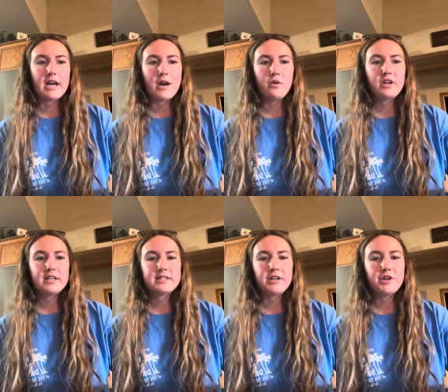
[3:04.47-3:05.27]
I will
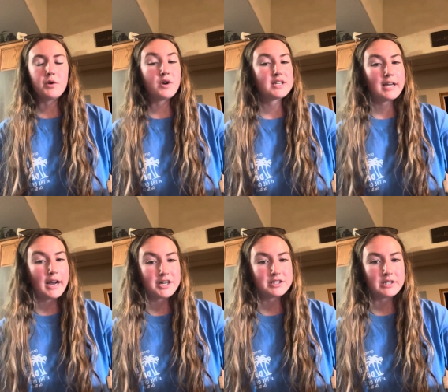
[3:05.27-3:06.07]
continue to work
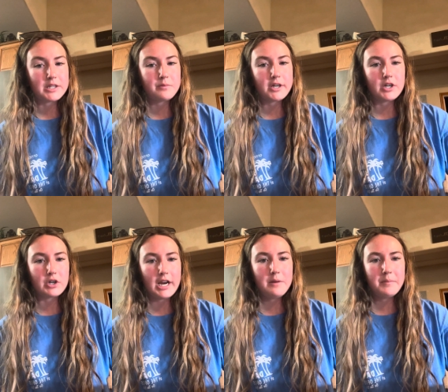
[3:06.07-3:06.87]
tirelessly to bring great